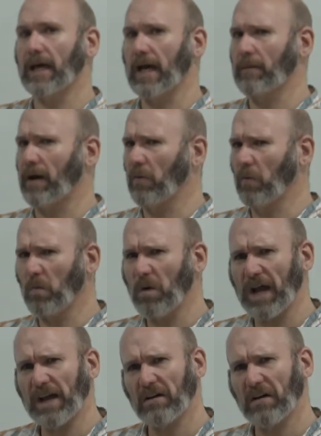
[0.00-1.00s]
Am I
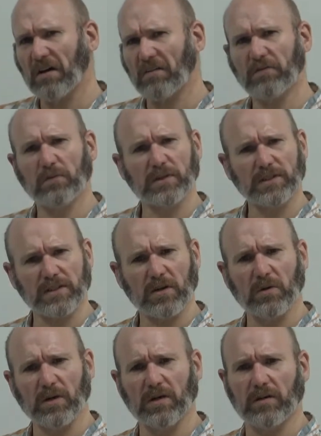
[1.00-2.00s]
way off? What's
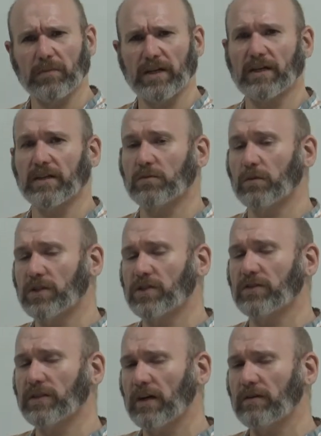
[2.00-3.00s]
going on? Because what
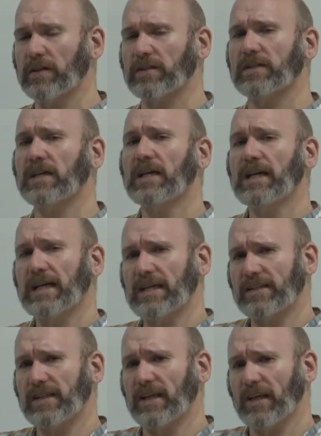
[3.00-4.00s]
you'll notice
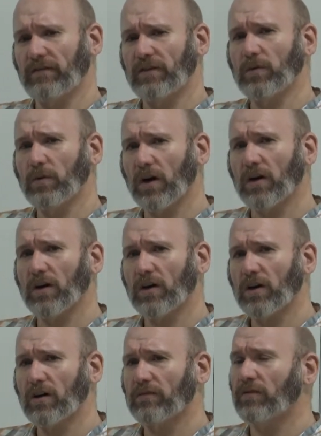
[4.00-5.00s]
is that if you are
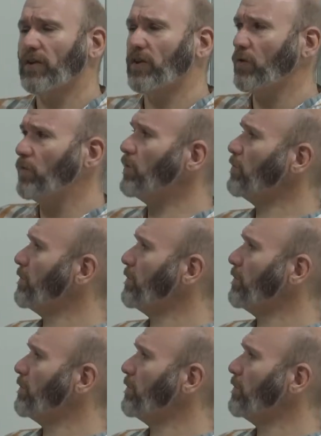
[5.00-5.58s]
off, you will